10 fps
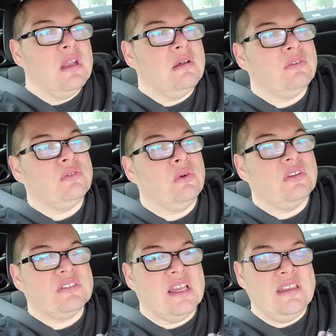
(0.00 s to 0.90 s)
And I was so
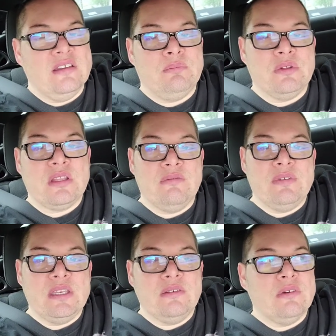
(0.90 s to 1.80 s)
excited to put that
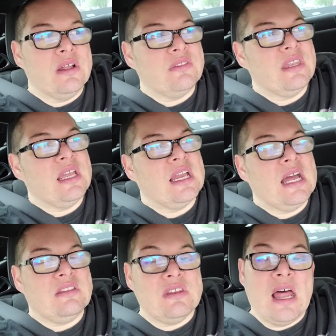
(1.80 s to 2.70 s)
video out. Then I
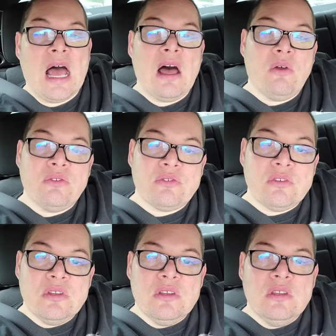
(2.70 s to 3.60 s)
got to the house
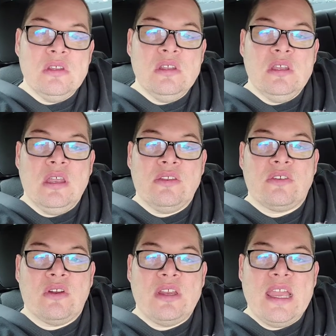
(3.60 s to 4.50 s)
and
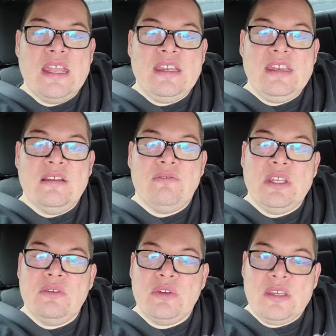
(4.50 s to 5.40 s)
started editing the
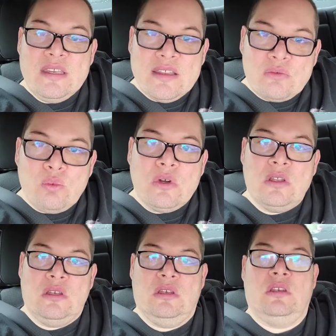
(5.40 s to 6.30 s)
video. And guess what?
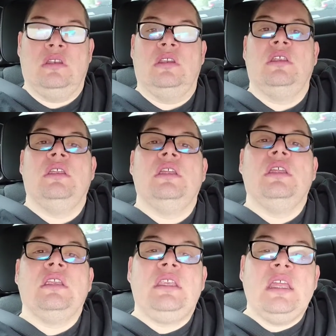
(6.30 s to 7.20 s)

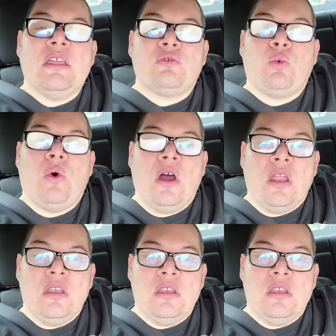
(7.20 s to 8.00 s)
Guess what?